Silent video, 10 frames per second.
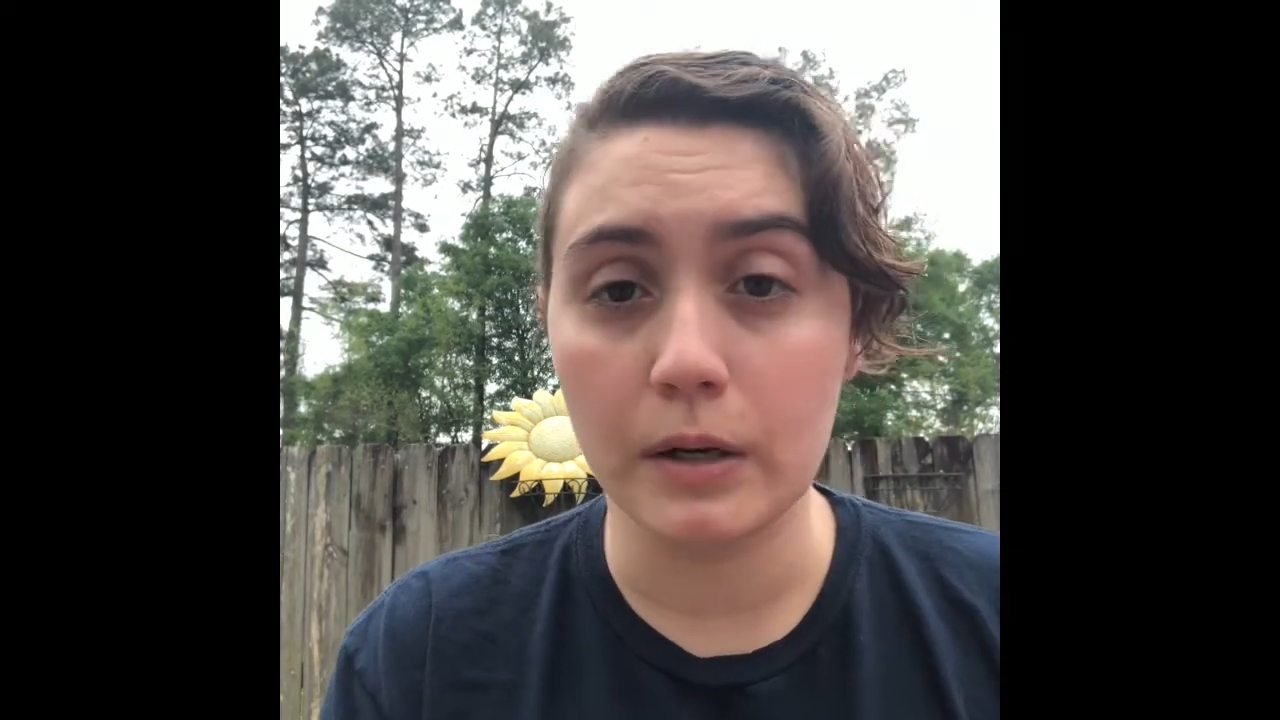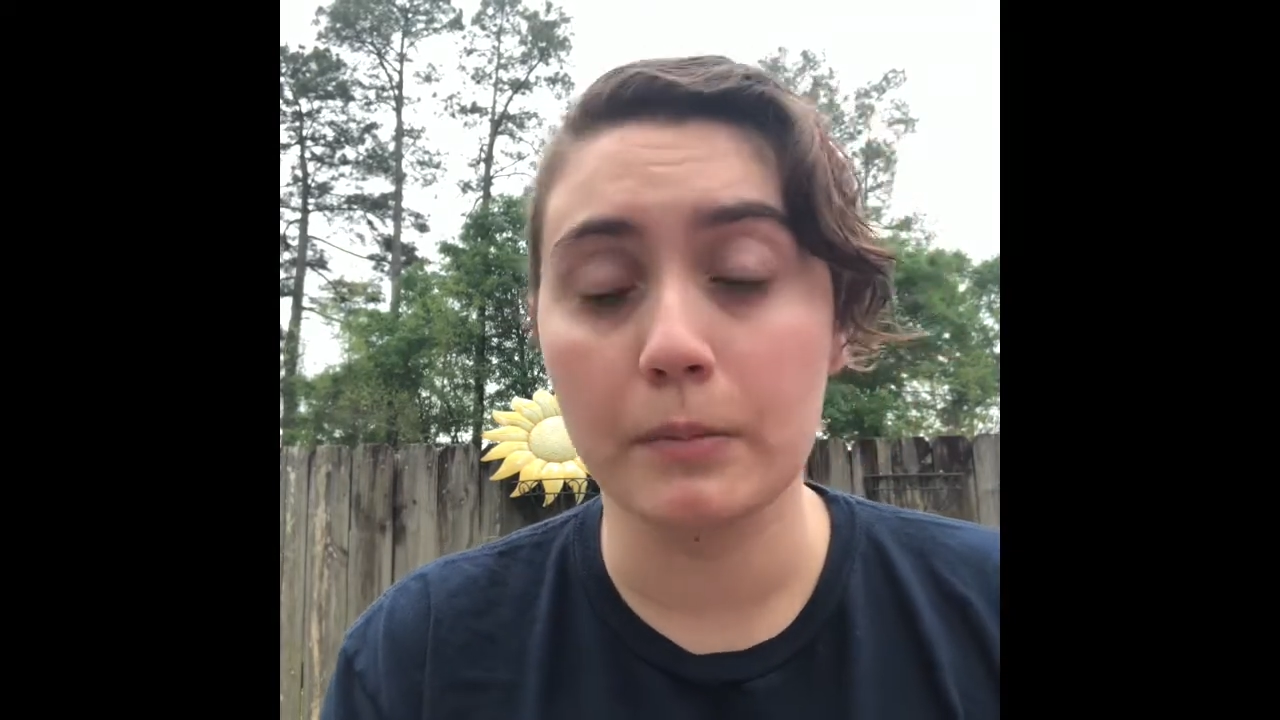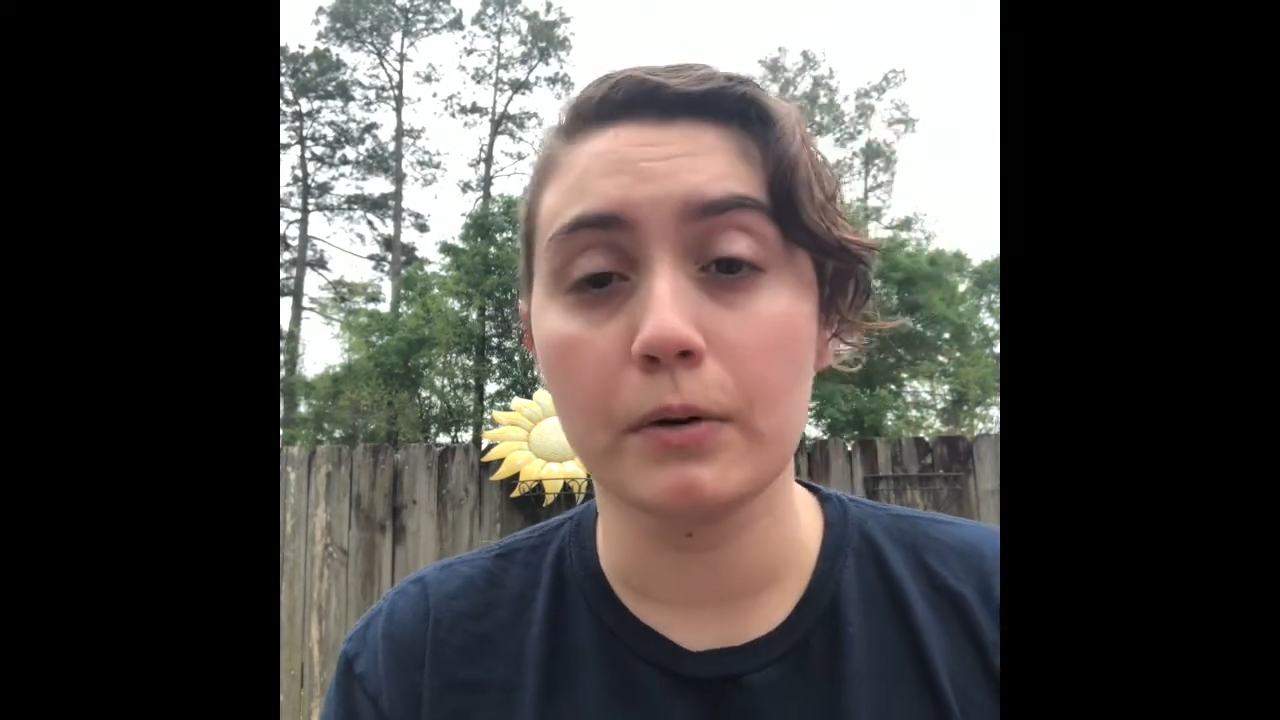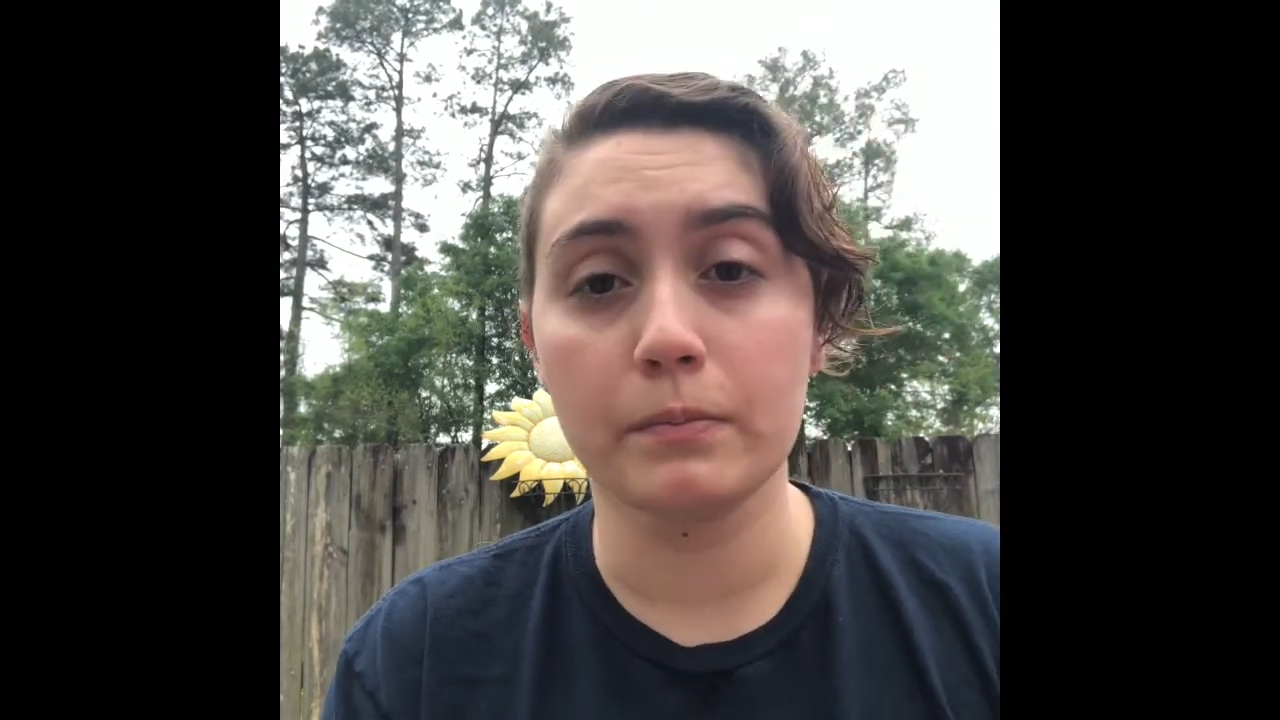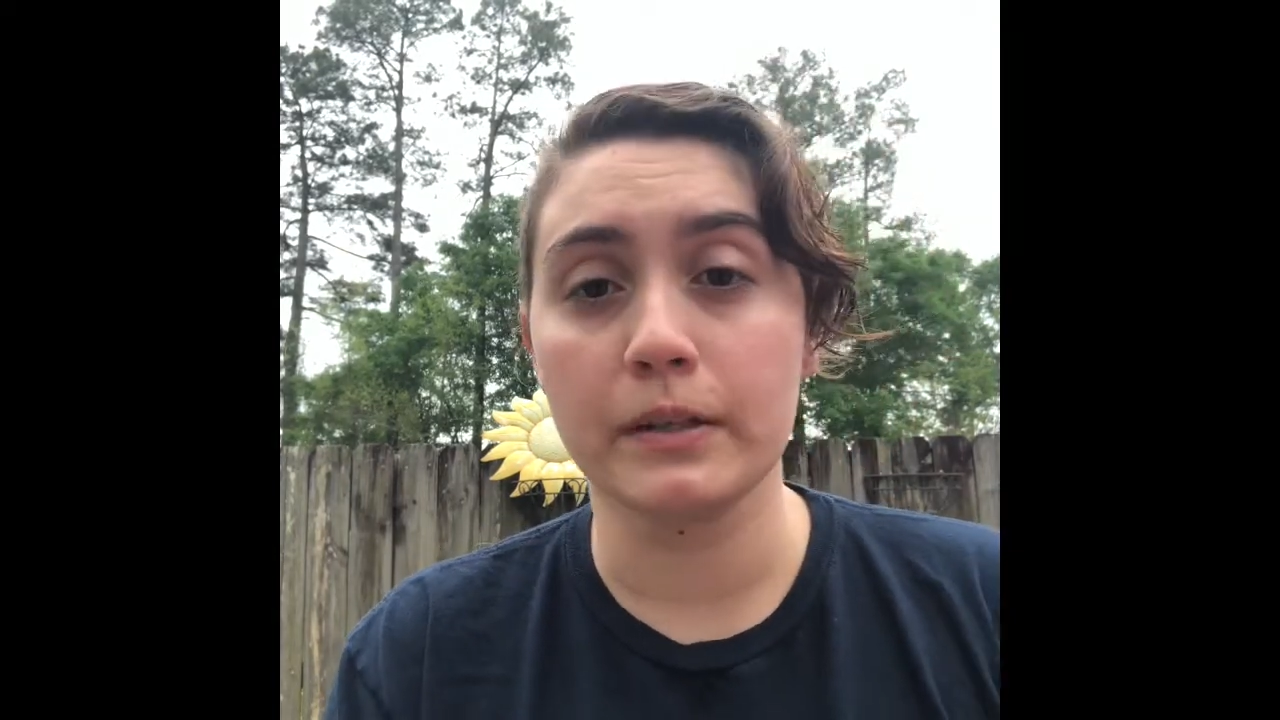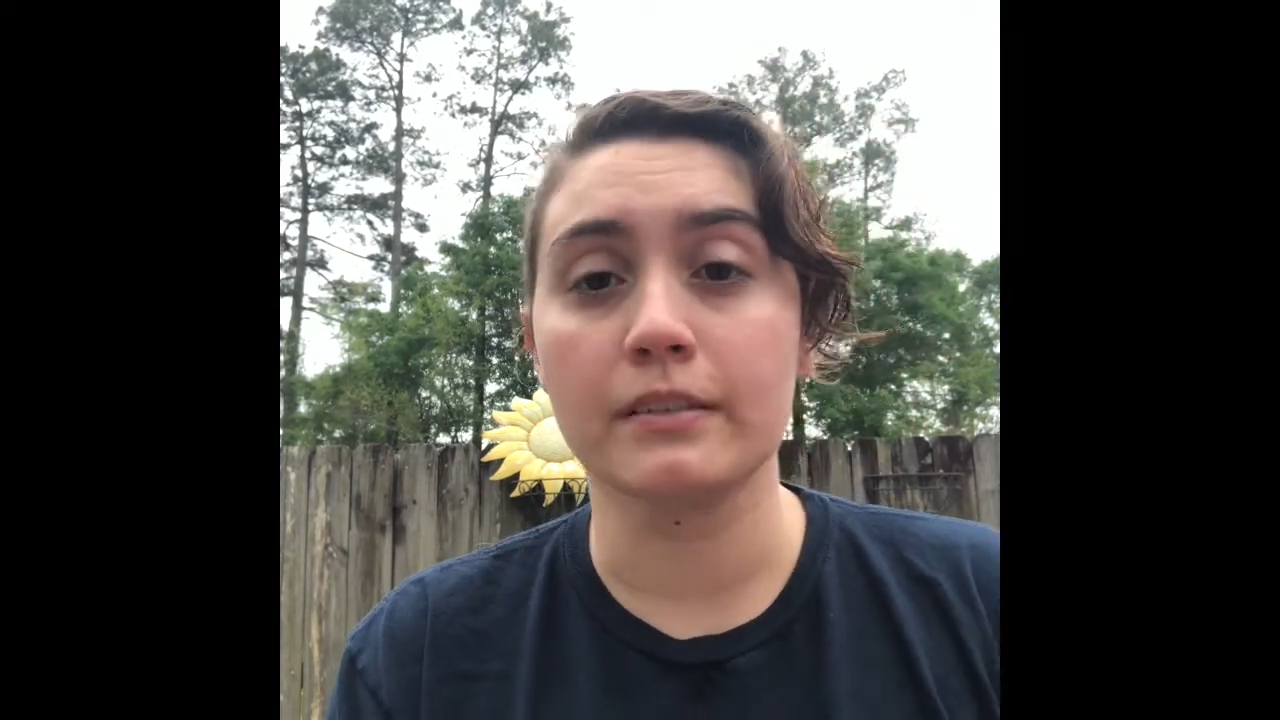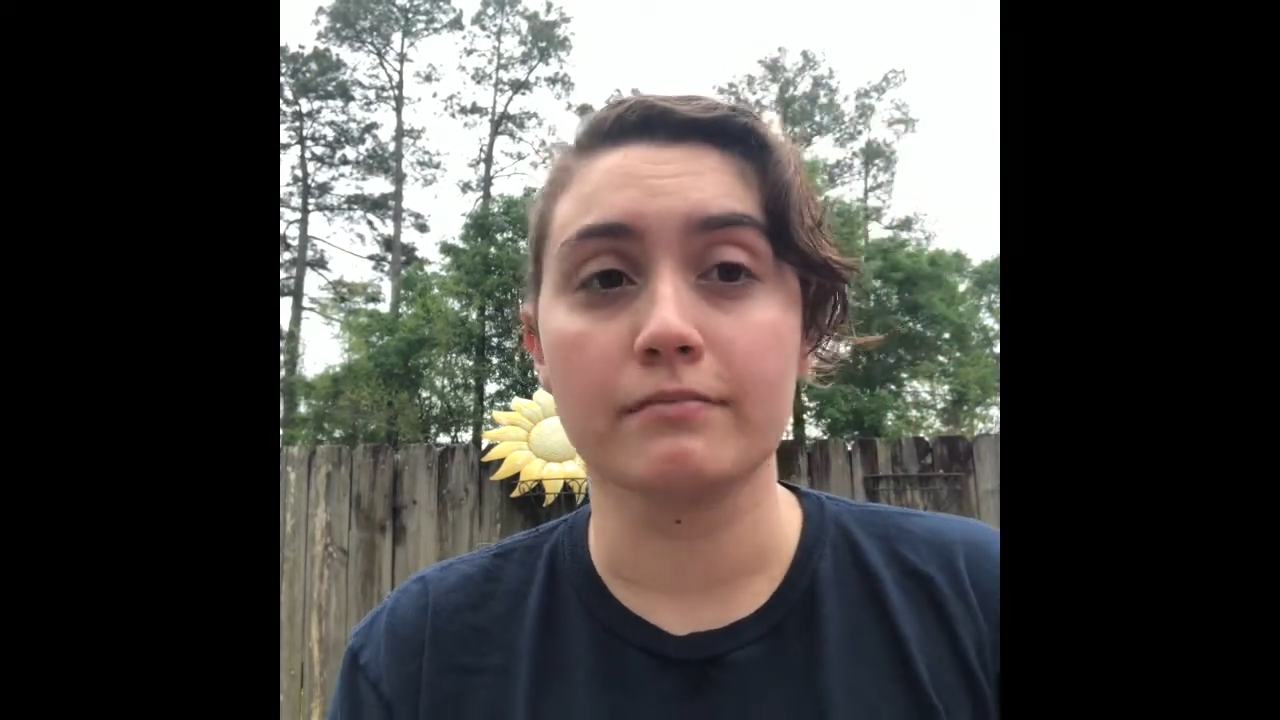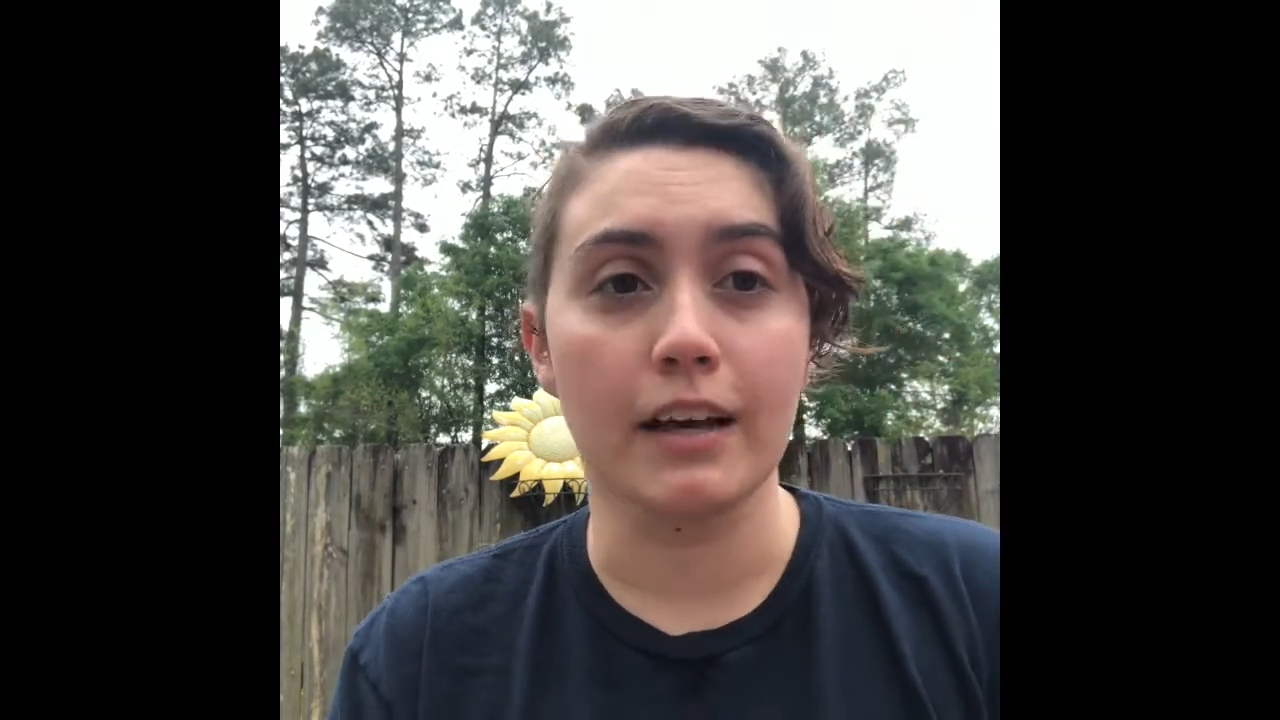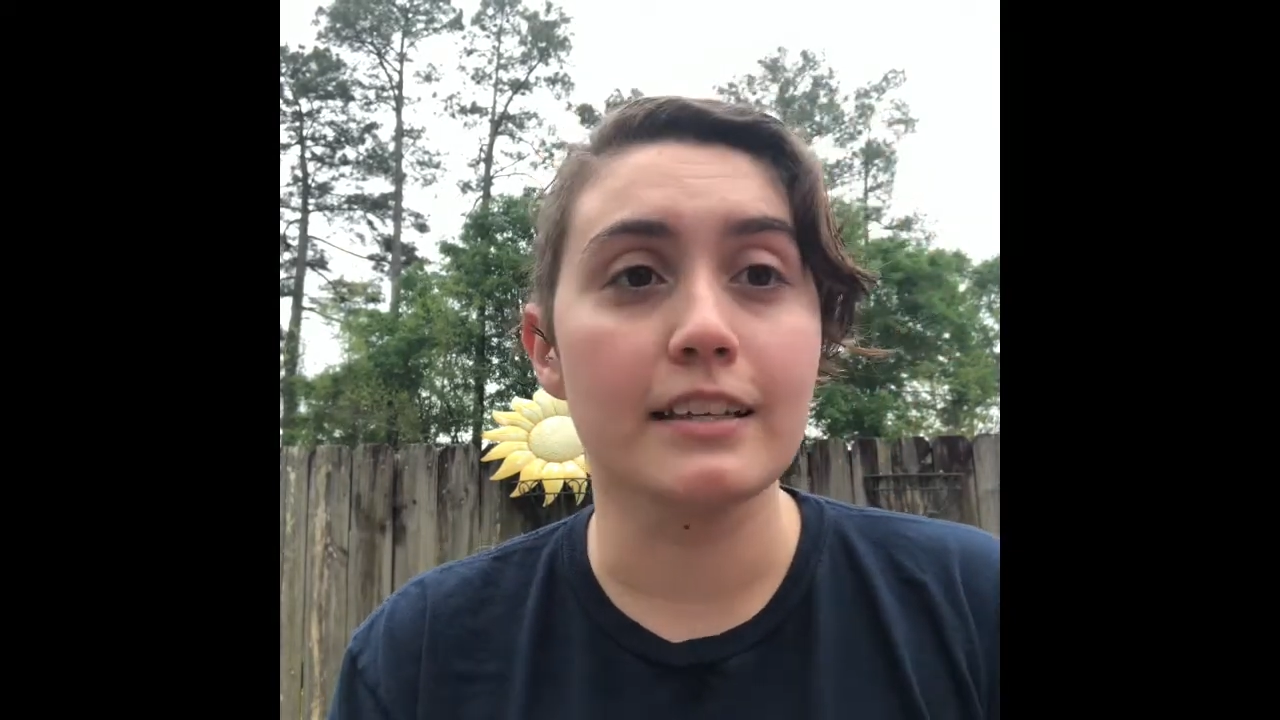and I'm hoping